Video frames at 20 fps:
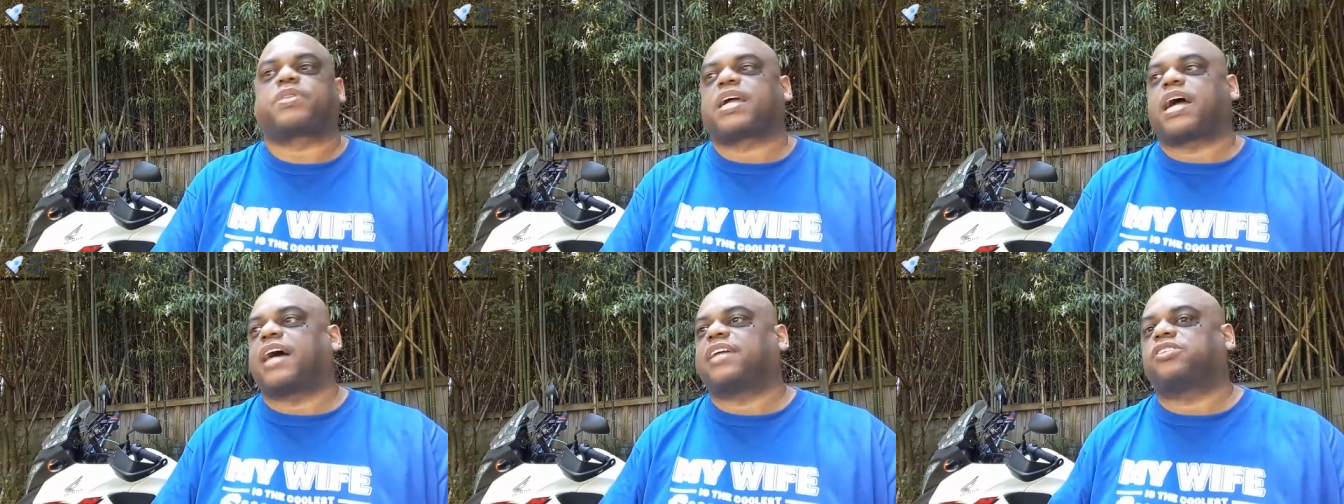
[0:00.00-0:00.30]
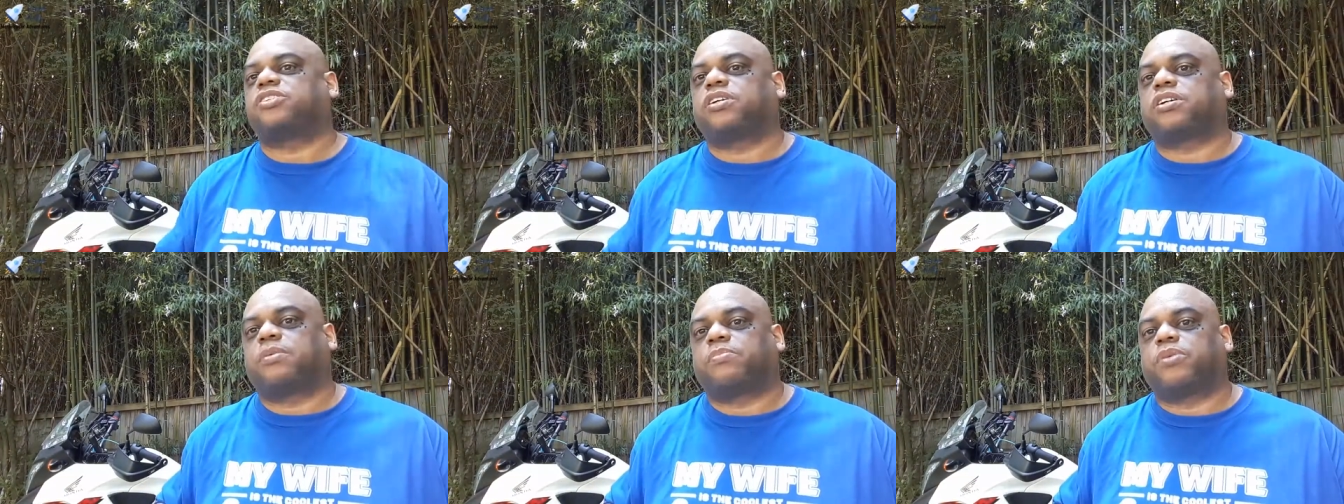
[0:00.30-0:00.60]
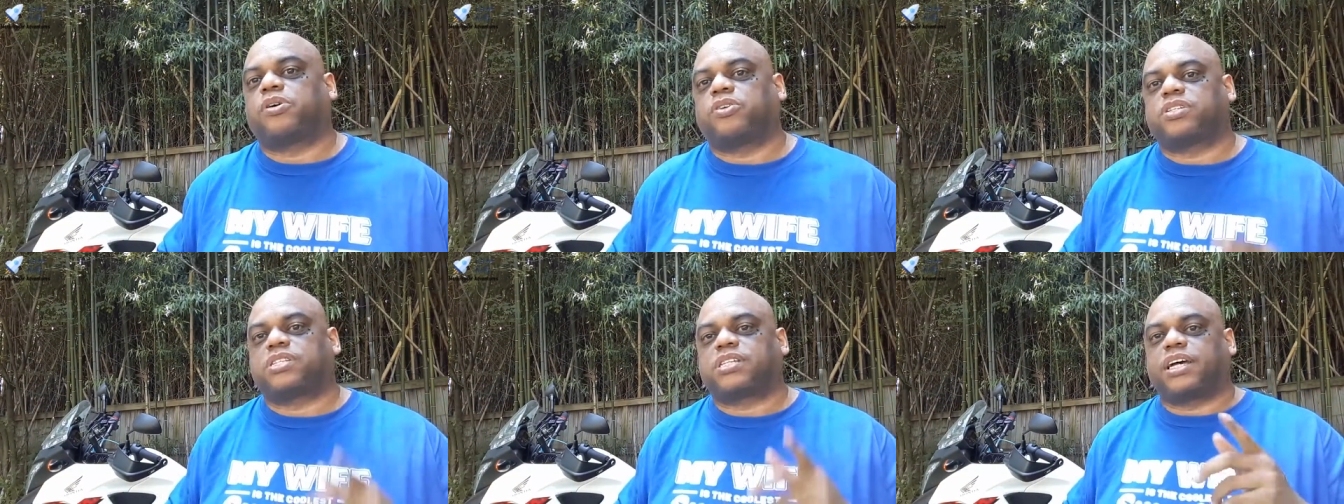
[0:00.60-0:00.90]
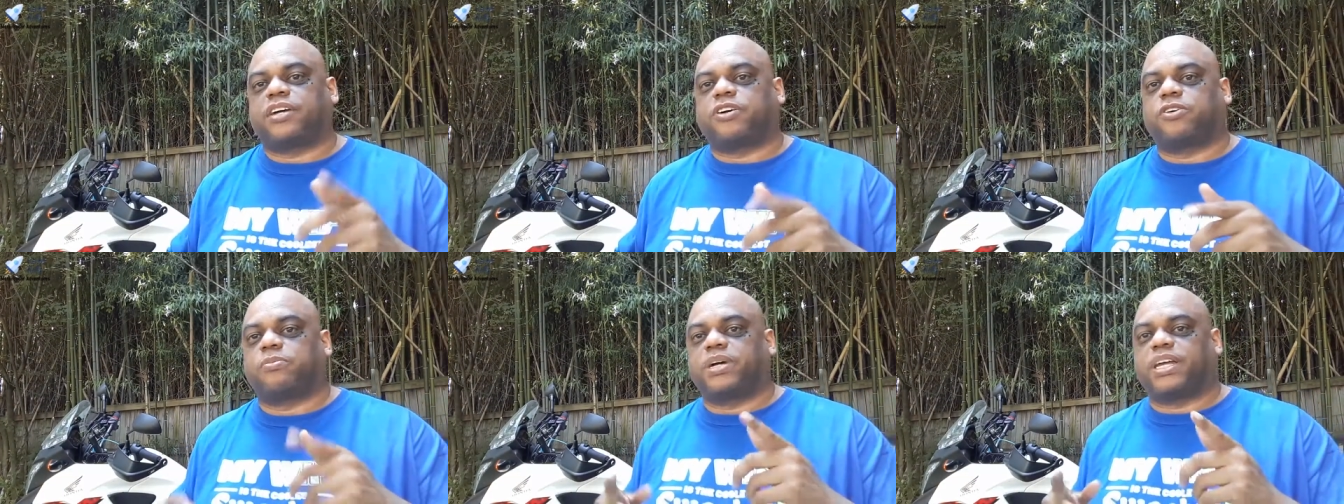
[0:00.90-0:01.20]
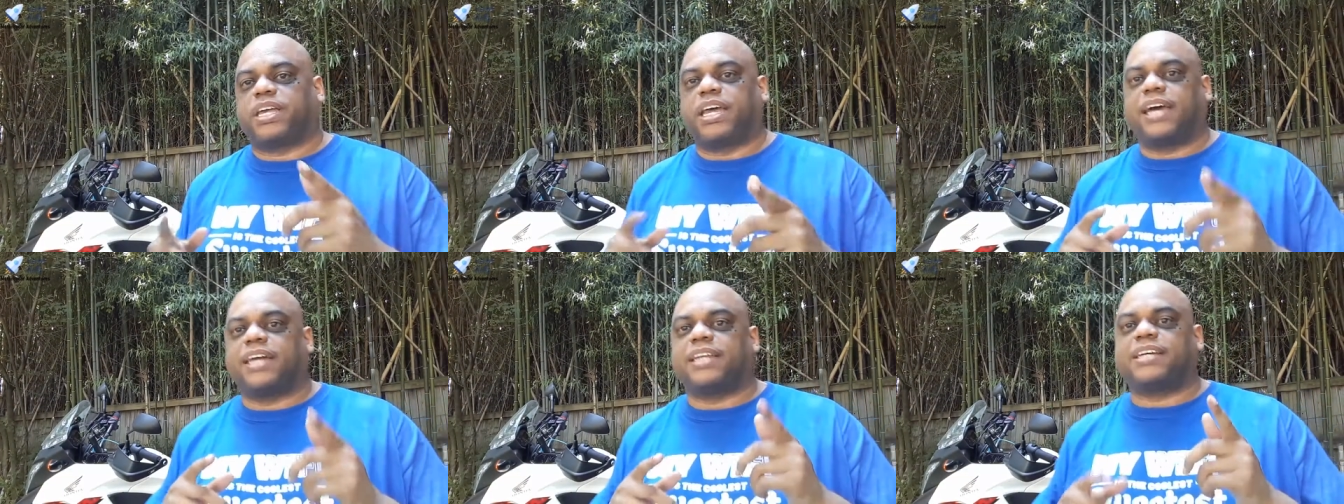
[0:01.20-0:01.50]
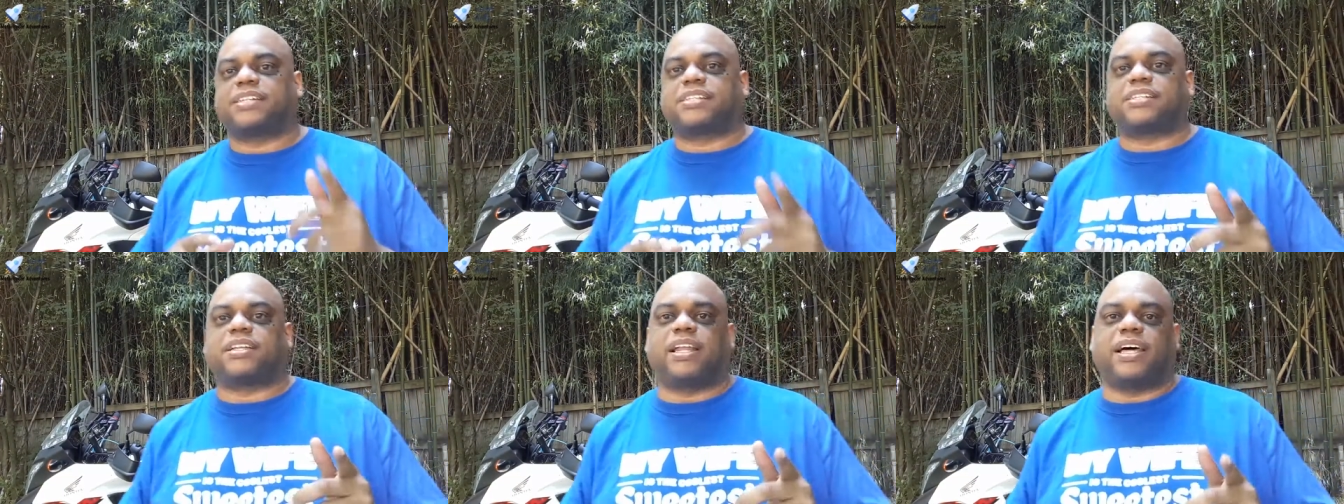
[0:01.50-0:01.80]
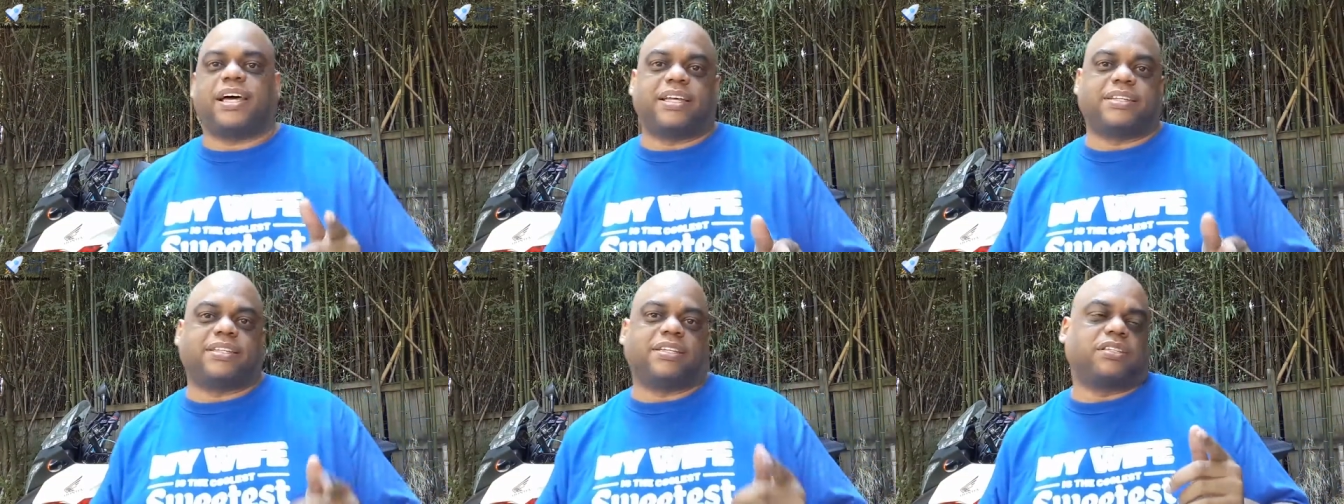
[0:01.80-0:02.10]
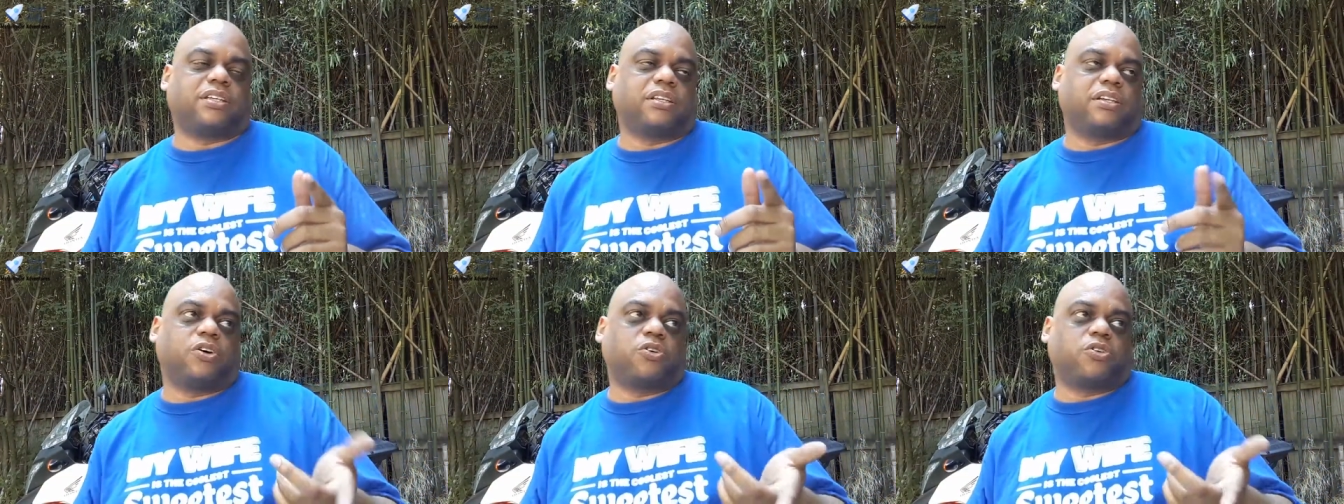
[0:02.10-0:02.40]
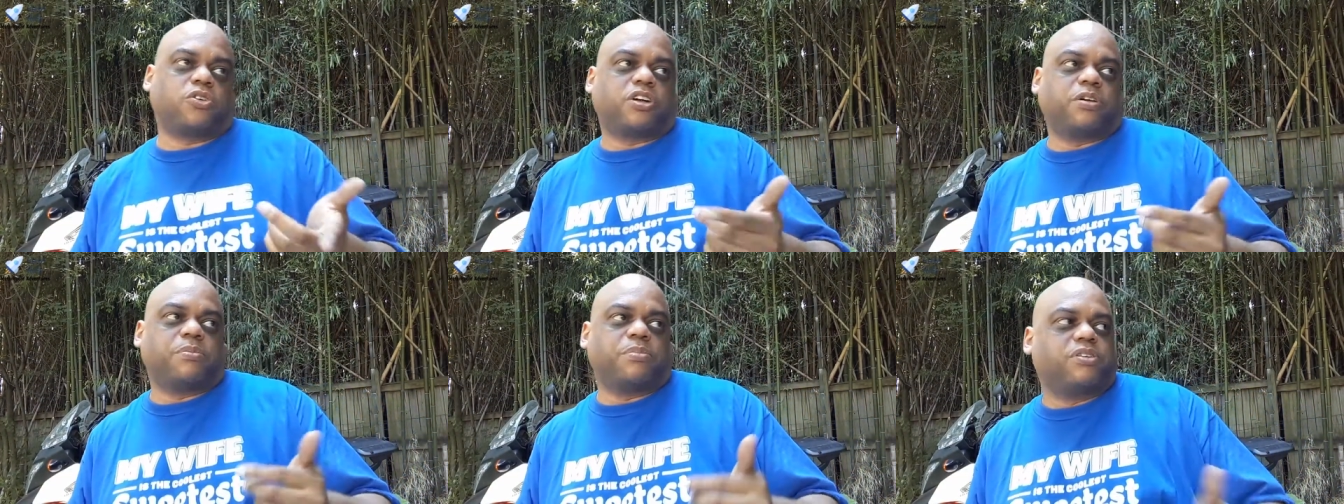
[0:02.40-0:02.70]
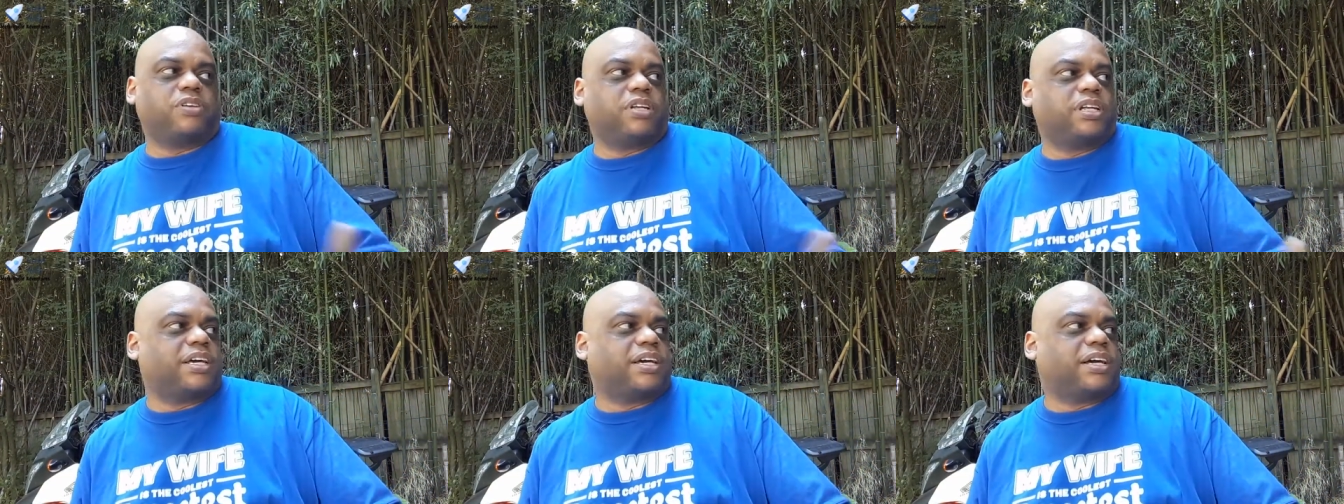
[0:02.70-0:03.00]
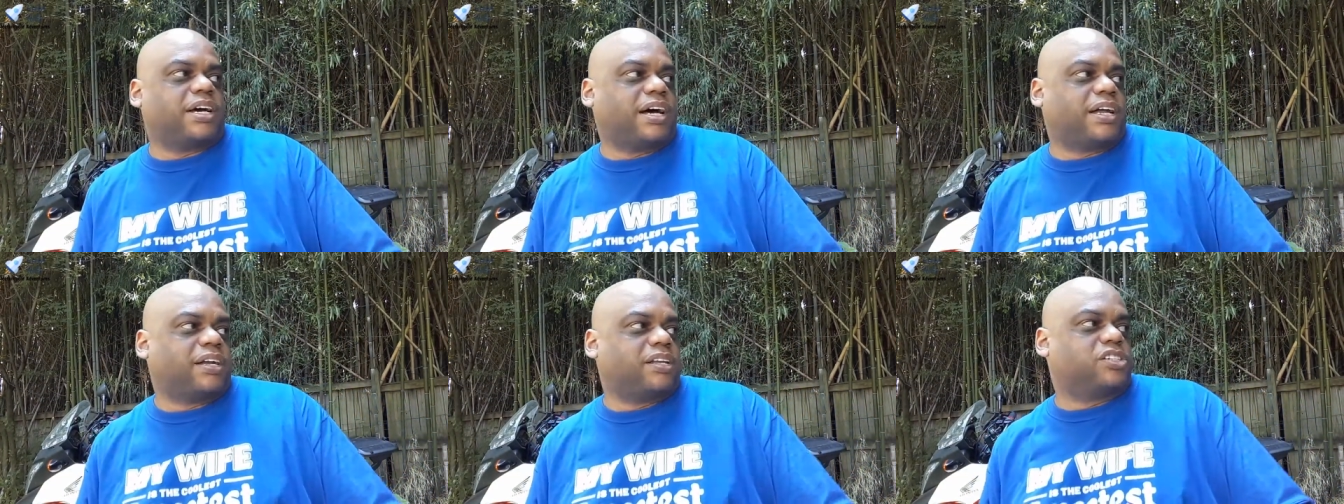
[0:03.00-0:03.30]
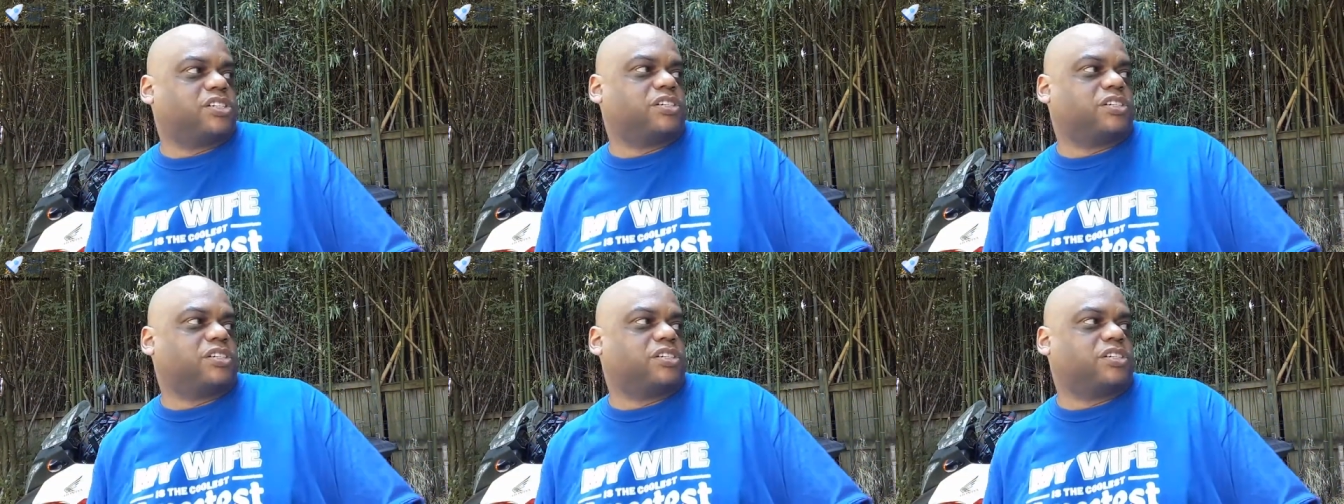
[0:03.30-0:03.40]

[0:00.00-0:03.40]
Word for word: I took a motorcycle mechanics class at the local community college,